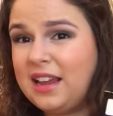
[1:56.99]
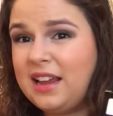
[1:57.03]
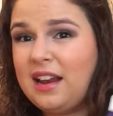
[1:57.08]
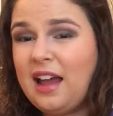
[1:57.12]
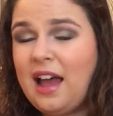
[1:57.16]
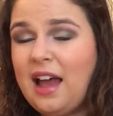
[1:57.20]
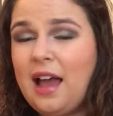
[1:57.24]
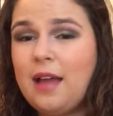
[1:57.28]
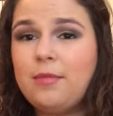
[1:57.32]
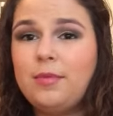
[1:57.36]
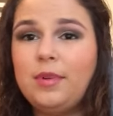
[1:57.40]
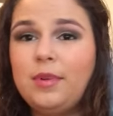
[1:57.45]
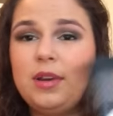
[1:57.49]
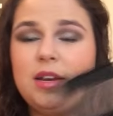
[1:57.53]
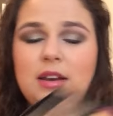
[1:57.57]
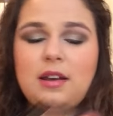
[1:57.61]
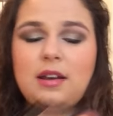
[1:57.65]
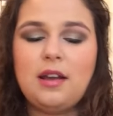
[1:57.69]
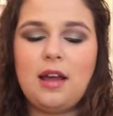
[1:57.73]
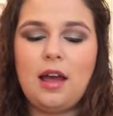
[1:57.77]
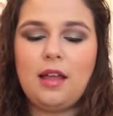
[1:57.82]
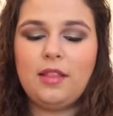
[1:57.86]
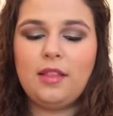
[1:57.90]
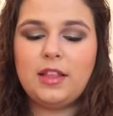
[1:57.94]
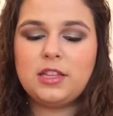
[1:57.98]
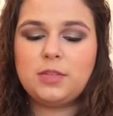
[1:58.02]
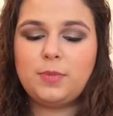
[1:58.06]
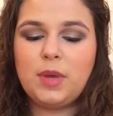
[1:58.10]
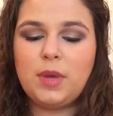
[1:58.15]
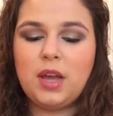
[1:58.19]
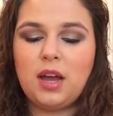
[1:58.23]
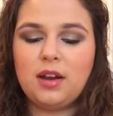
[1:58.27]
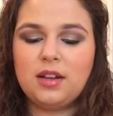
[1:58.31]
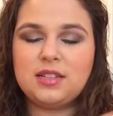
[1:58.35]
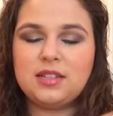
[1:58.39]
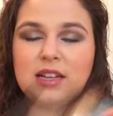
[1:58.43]
it. I mean, let's
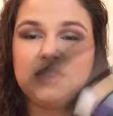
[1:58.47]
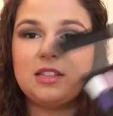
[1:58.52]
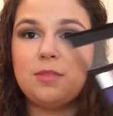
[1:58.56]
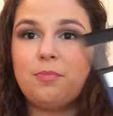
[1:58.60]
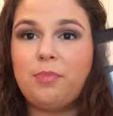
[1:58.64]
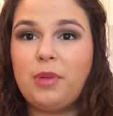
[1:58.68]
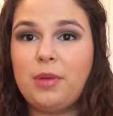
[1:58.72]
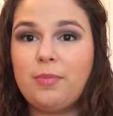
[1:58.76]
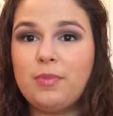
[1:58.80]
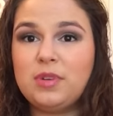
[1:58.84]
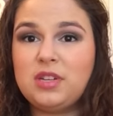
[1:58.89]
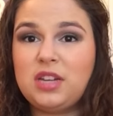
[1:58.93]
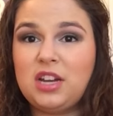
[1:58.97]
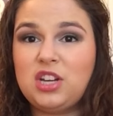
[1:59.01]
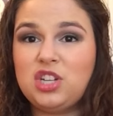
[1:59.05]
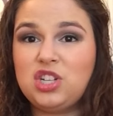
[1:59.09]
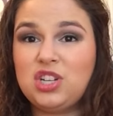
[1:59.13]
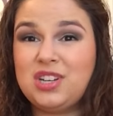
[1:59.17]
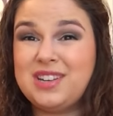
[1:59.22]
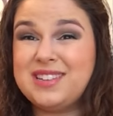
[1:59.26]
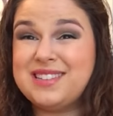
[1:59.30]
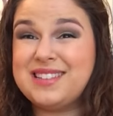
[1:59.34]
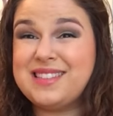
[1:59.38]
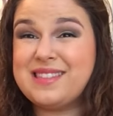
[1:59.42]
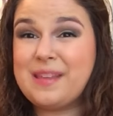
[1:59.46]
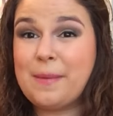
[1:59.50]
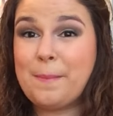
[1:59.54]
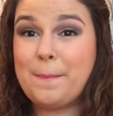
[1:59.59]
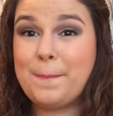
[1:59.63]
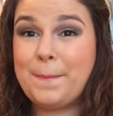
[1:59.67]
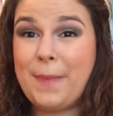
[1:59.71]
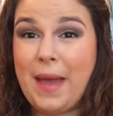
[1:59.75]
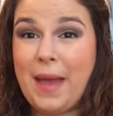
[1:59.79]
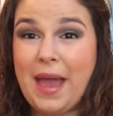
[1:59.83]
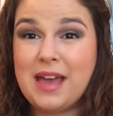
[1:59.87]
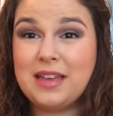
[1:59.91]
be honest, like the pigmentation isn't the
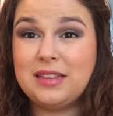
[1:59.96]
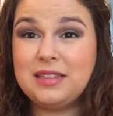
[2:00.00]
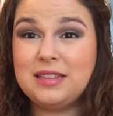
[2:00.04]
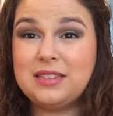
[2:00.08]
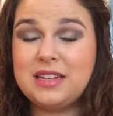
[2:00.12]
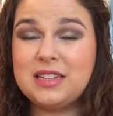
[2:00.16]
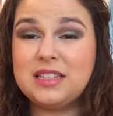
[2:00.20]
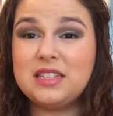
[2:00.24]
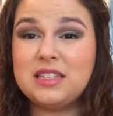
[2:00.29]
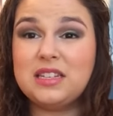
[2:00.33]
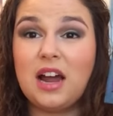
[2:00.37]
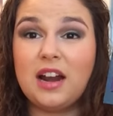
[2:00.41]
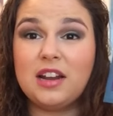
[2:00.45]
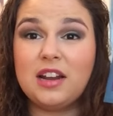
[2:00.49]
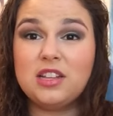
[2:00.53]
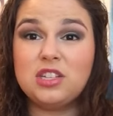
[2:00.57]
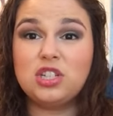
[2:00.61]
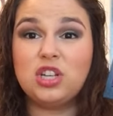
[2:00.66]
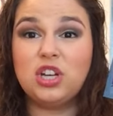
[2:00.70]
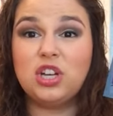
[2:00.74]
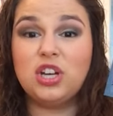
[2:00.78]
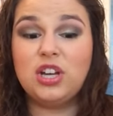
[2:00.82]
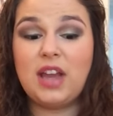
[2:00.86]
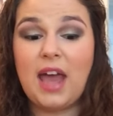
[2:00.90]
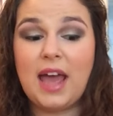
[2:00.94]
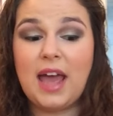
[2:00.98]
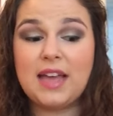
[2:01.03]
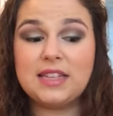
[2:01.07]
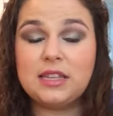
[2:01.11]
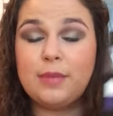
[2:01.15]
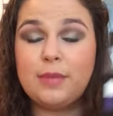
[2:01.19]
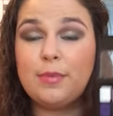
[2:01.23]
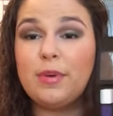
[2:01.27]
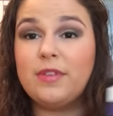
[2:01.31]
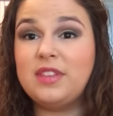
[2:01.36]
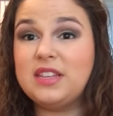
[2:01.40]
best. It's not as good
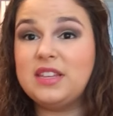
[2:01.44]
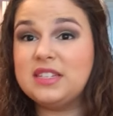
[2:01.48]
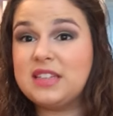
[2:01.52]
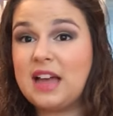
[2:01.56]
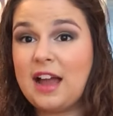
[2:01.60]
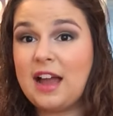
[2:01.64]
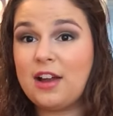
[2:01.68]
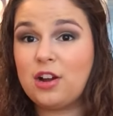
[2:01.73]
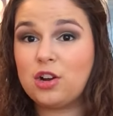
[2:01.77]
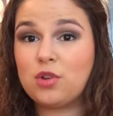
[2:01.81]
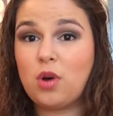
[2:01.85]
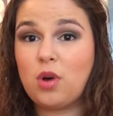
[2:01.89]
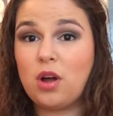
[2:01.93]
as some of these higher